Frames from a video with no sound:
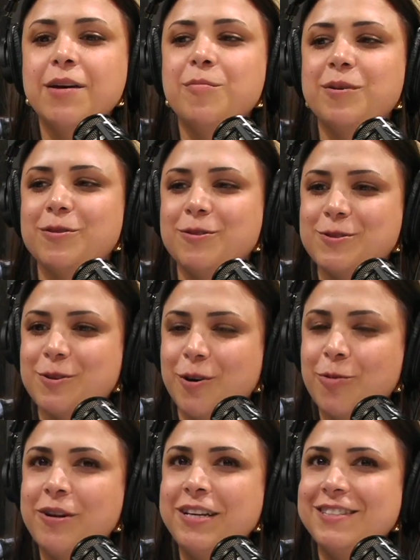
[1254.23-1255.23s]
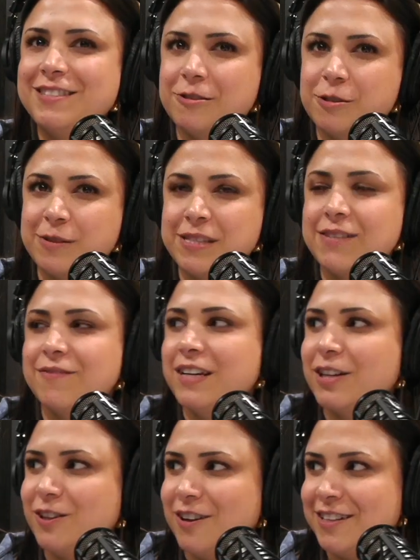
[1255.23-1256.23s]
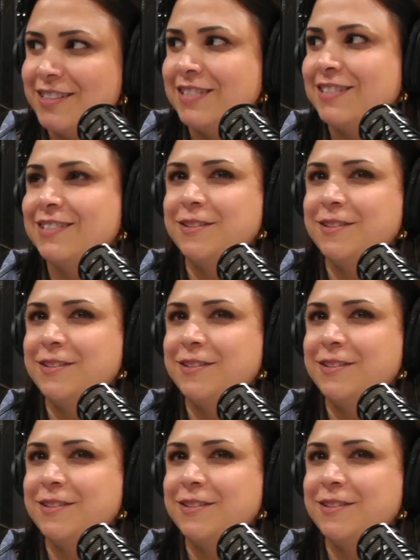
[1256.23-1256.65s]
but there's always those specific clauses,